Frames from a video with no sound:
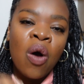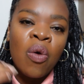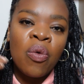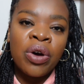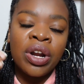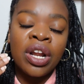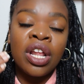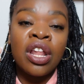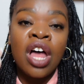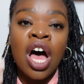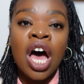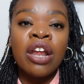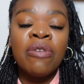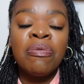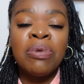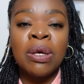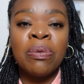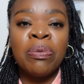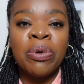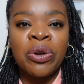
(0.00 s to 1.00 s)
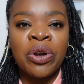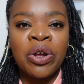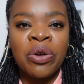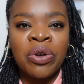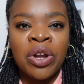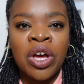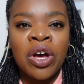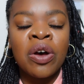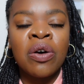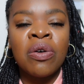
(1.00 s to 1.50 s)
What a lot of people don't
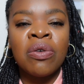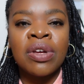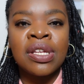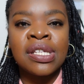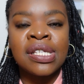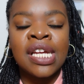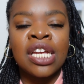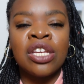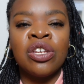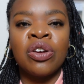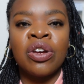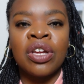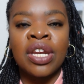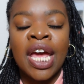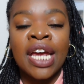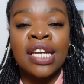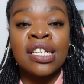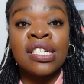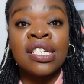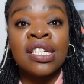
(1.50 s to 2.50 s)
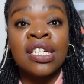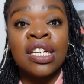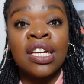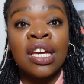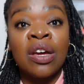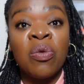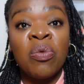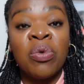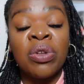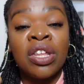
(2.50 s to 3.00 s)
know is that you can actually,
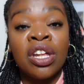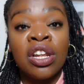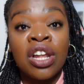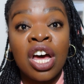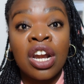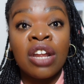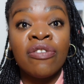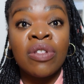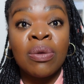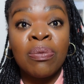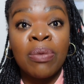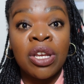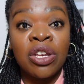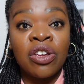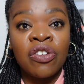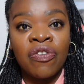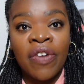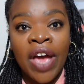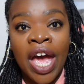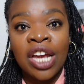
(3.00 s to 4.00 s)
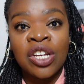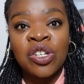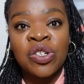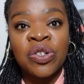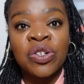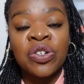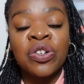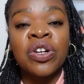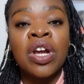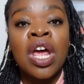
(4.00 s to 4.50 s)
with a lot of the
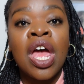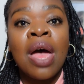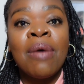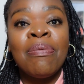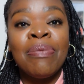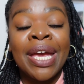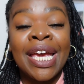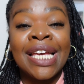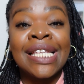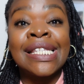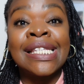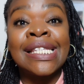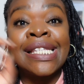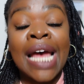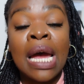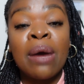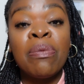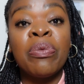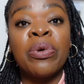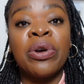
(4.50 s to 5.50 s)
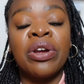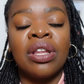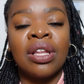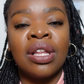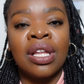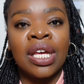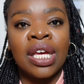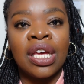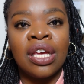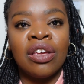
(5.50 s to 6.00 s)
manufacturer, pay
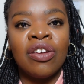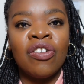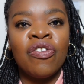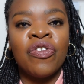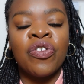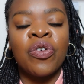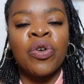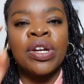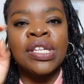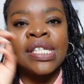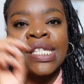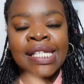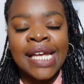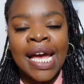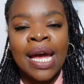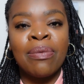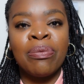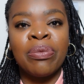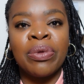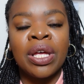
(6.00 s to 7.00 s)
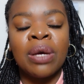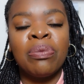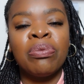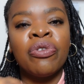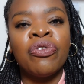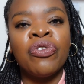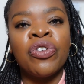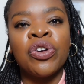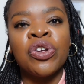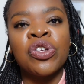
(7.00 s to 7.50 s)
separately for a sampling
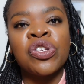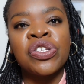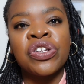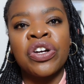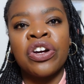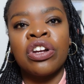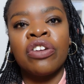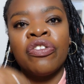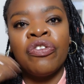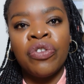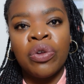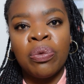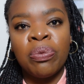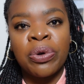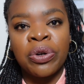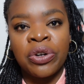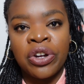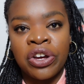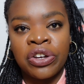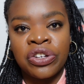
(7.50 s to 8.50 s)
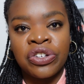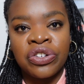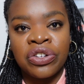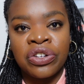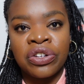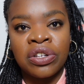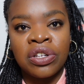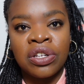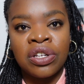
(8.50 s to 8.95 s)
before you start a full production.